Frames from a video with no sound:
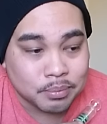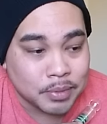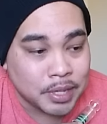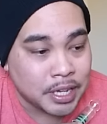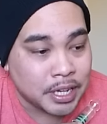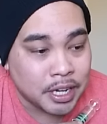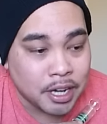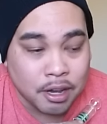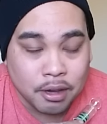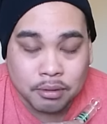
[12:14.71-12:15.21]

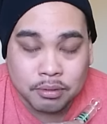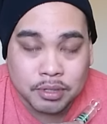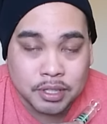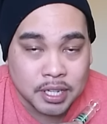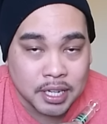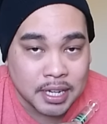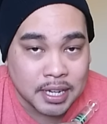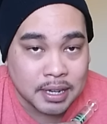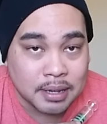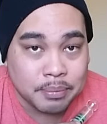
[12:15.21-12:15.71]
You know,
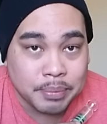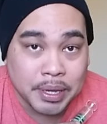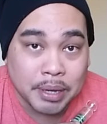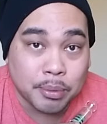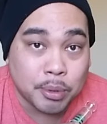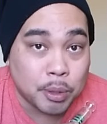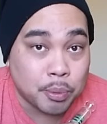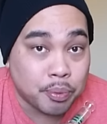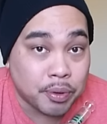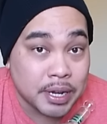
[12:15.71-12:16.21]
to be
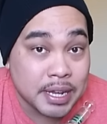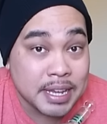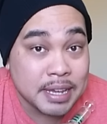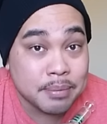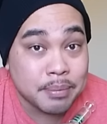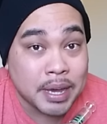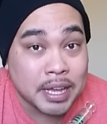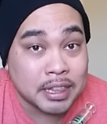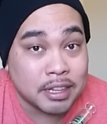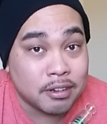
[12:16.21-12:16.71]
able to
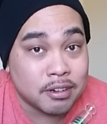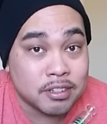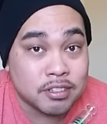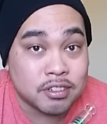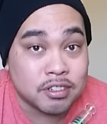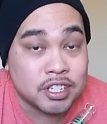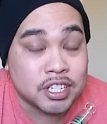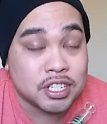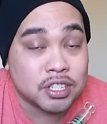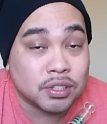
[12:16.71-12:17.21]
preheat my
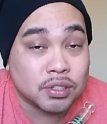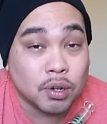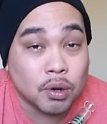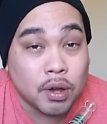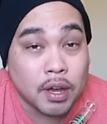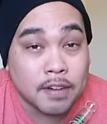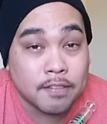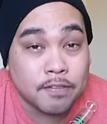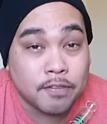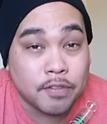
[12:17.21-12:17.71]
Lotus or just
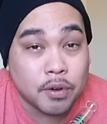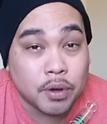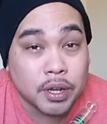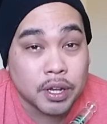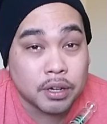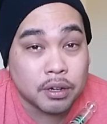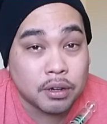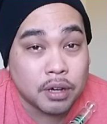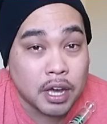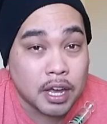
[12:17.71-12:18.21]
throw on
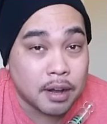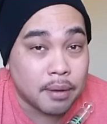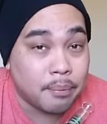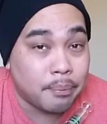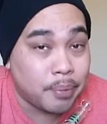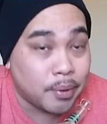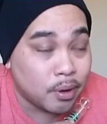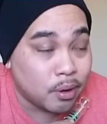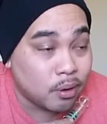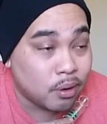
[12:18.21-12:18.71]
foil on a
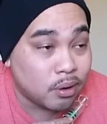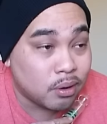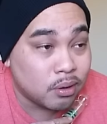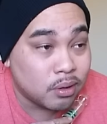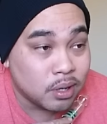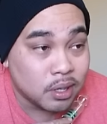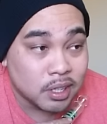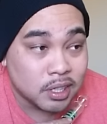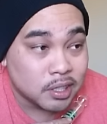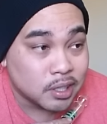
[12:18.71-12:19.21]

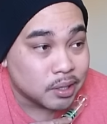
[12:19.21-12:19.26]
bowl,